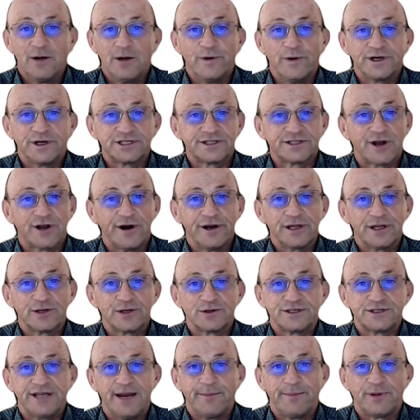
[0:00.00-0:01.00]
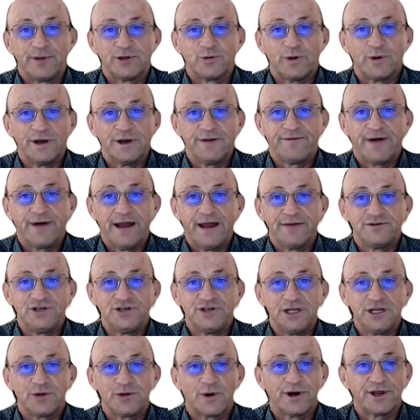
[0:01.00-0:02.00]
We're starting to sample
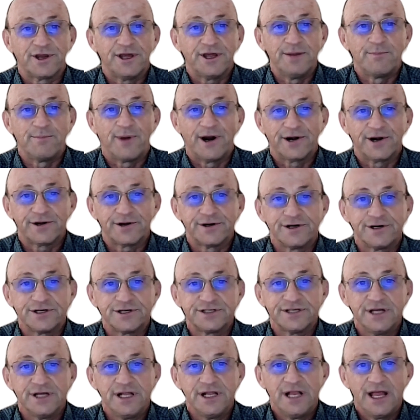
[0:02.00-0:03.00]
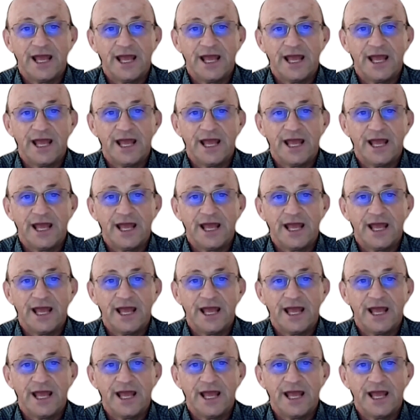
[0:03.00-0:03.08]
25G to our key partners